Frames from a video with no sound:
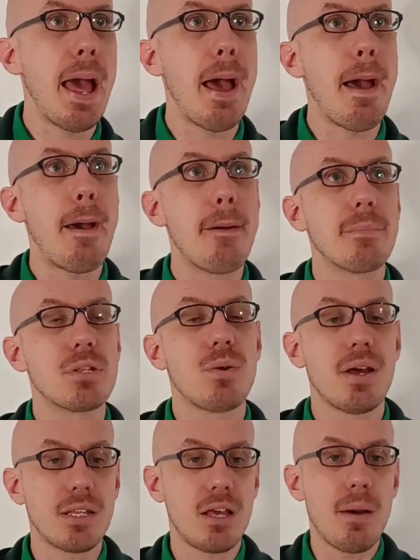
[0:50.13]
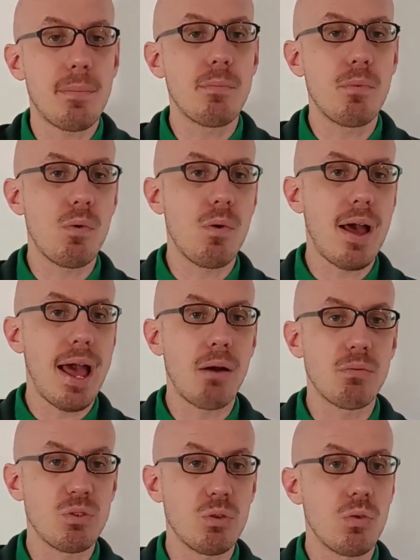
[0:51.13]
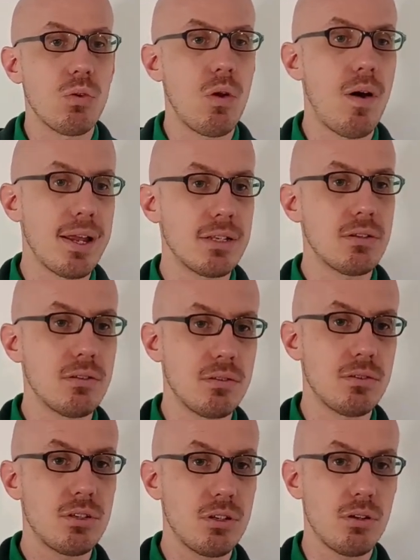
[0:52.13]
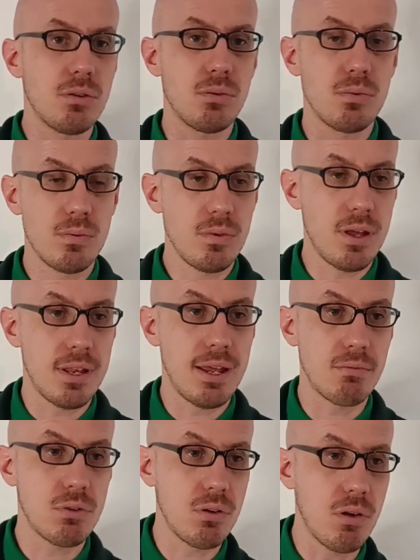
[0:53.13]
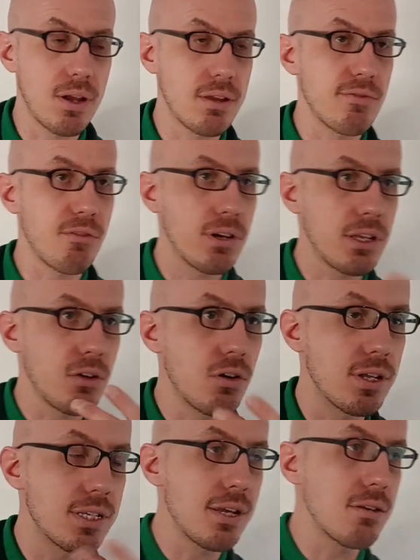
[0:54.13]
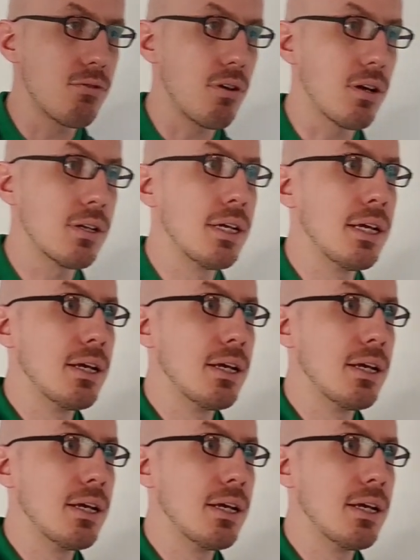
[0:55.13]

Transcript: to add a couple more outdoor lights onto an outdoor light you've already got, etc.,